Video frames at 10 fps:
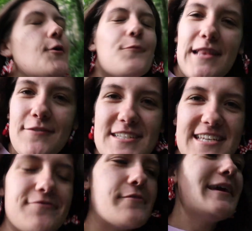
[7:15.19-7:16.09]
We love to
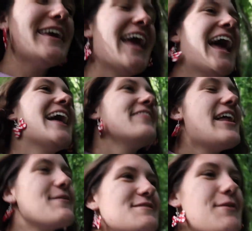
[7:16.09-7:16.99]
see it from me.
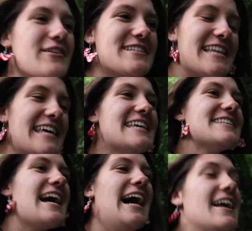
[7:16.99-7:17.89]
Then I went to my friend's
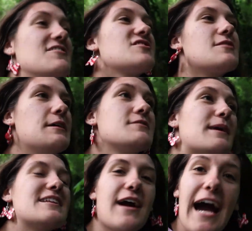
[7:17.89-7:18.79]
Leah's and was just
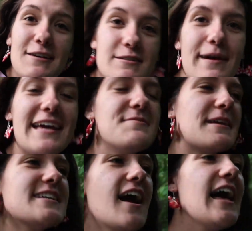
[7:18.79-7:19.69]
speaking to her housemate,
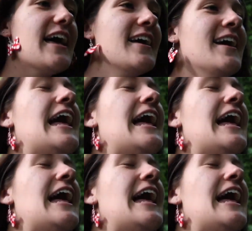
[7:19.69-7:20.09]
speaking to her.